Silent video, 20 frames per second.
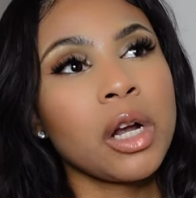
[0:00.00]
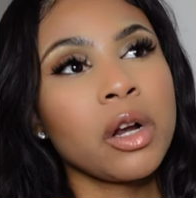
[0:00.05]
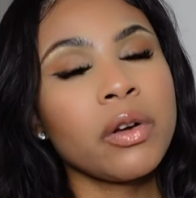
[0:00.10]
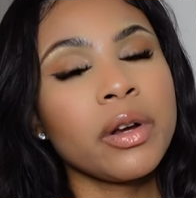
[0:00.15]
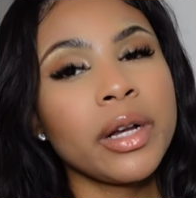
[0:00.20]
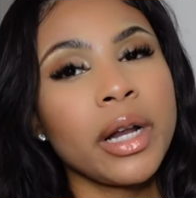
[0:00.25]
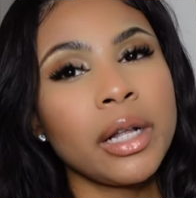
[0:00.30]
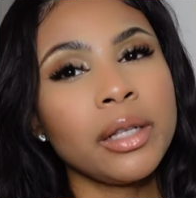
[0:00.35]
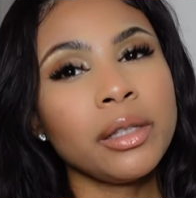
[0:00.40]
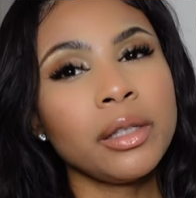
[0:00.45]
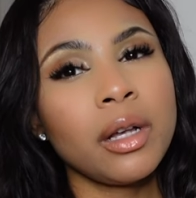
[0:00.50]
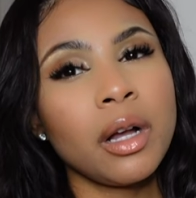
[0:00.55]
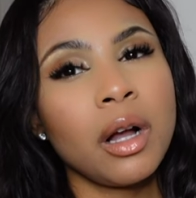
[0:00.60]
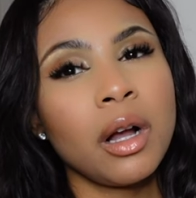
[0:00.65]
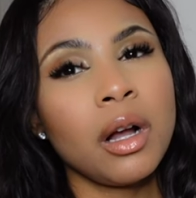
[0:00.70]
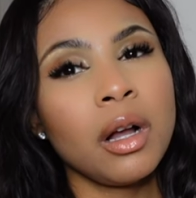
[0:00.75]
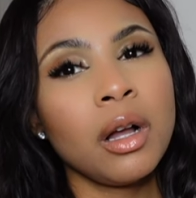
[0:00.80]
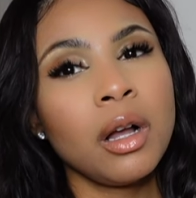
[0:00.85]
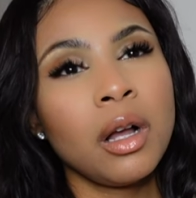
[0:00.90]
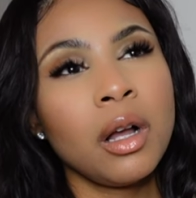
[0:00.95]

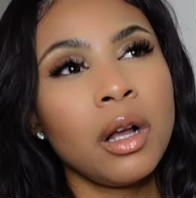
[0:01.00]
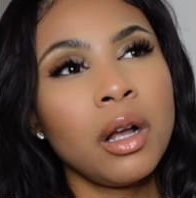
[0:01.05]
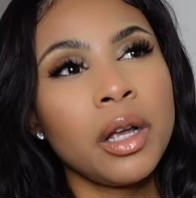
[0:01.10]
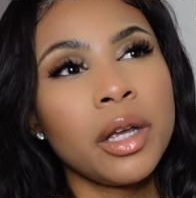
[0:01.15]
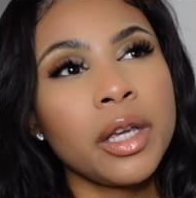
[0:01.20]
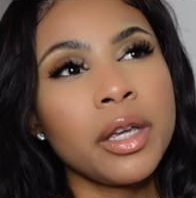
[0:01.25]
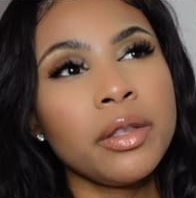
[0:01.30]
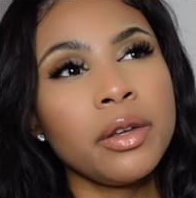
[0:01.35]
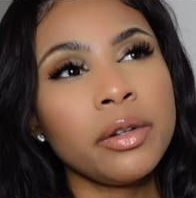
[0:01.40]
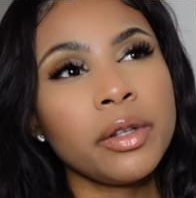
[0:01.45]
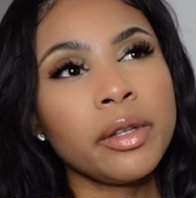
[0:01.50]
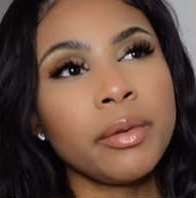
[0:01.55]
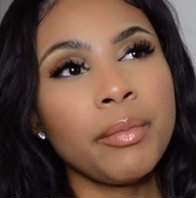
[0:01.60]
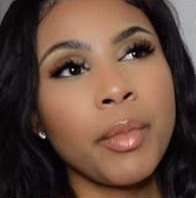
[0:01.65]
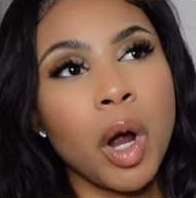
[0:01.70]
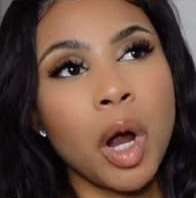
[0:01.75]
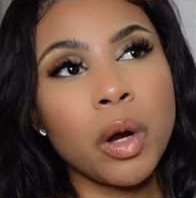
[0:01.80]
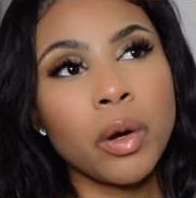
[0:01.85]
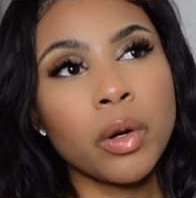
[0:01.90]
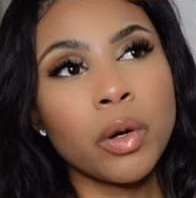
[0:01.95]
credenza either
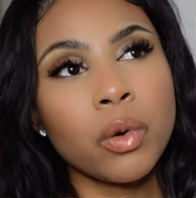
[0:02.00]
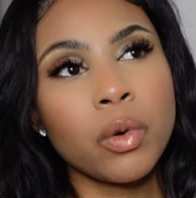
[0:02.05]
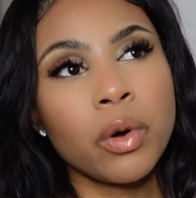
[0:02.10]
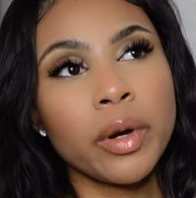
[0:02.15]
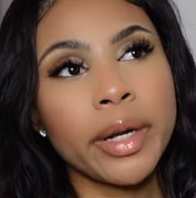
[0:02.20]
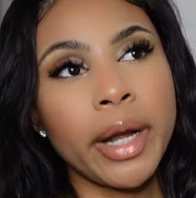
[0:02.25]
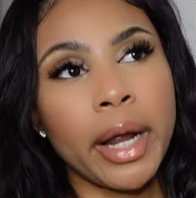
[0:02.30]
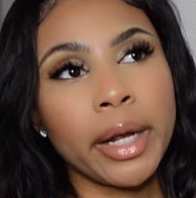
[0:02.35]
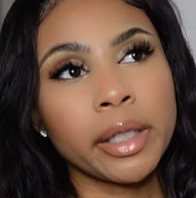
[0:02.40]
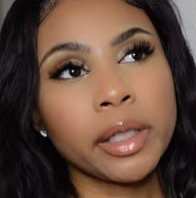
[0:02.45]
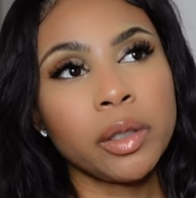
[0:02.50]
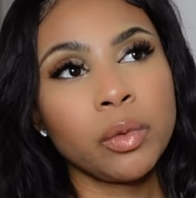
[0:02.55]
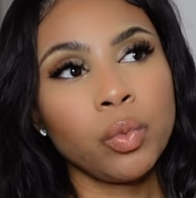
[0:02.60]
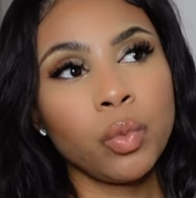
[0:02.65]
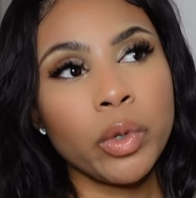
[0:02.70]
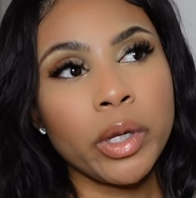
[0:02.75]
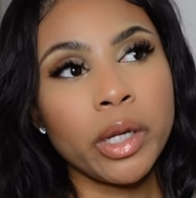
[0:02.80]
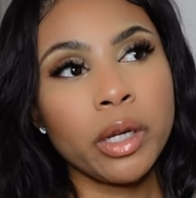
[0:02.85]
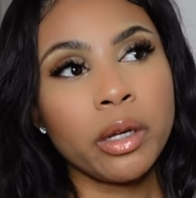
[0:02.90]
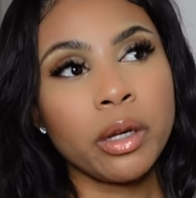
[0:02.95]
tomorrow or next
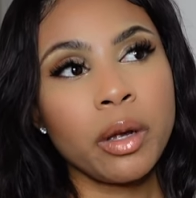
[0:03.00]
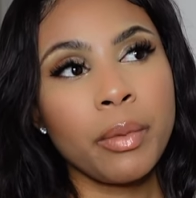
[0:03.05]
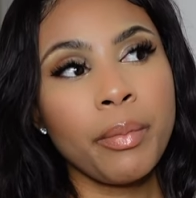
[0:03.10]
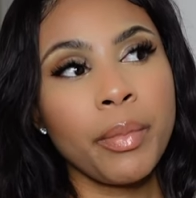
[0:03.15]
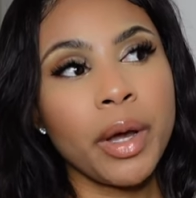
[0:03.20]
week.